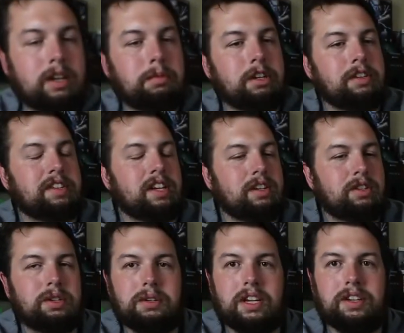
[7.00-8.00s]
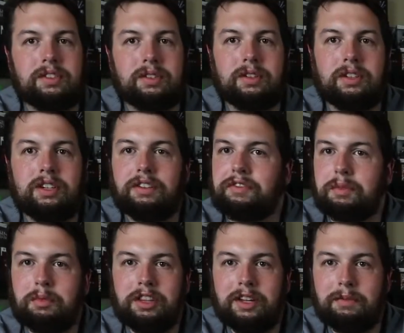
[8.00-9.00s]
want to say 2 days earlier from
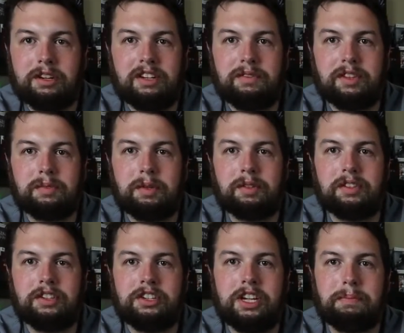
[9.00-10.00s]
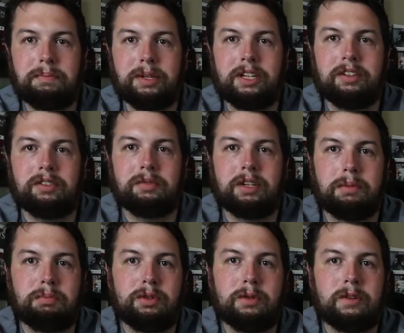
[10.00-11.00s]
when they were even supposed to ship, because when I
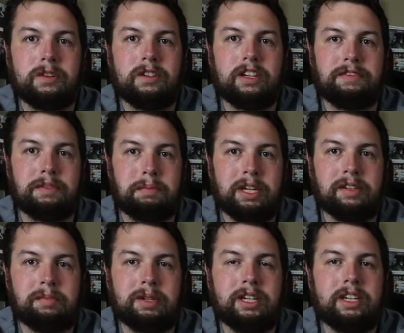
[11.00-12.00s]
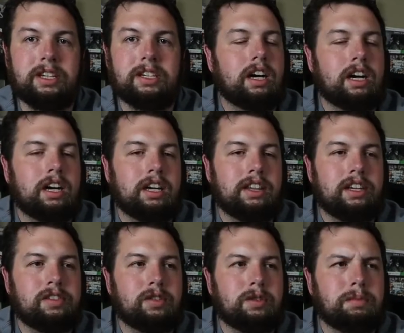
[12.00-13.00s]
pre-ordered off of Best Buy, they
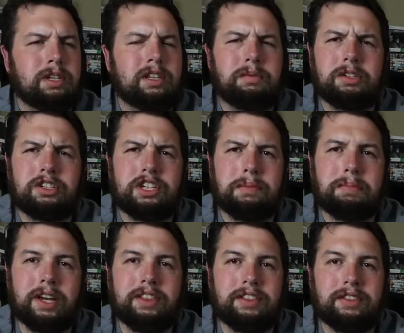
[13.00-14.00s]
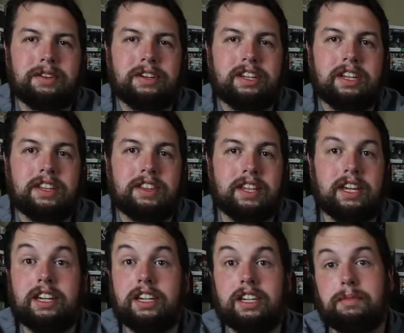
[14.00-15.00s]
told me they would ship by the 30th. They
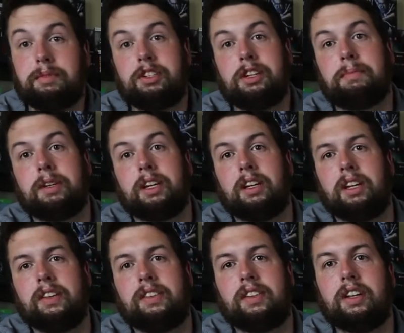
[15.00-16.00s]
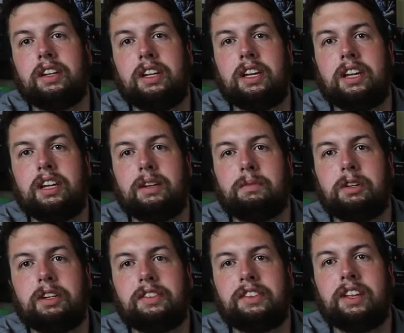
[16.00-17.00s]
ended up shipping Sunday, I
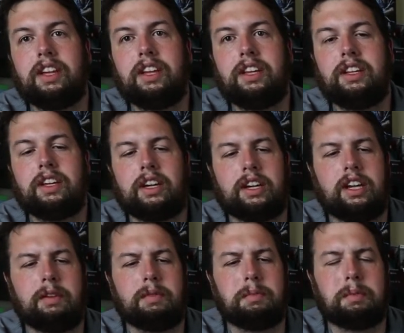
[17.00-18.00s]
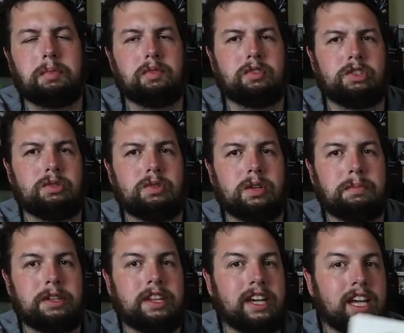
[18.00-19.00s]
want to say. I can't remember for sure,
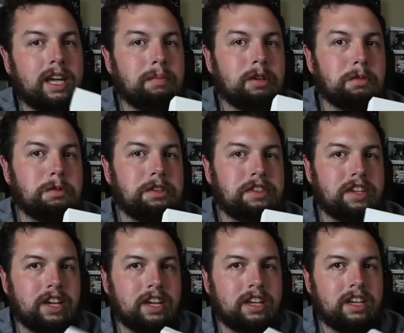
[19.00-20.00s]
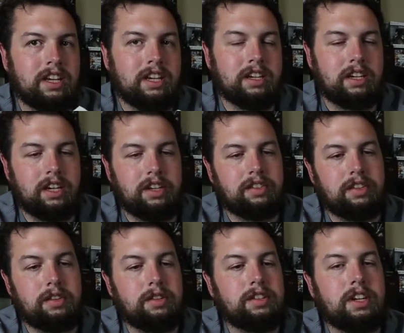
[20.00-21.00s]
but they came here Wednesday. Today's
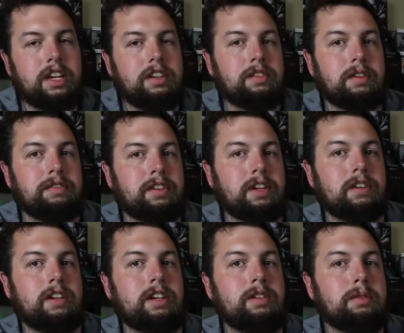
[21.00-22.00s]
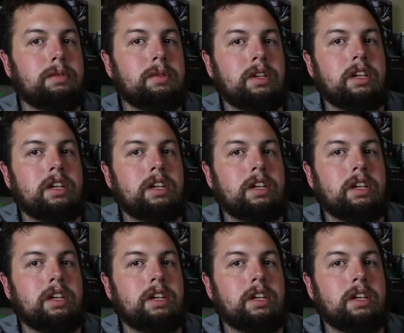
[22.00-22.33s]
Thursday, so I figured I'd do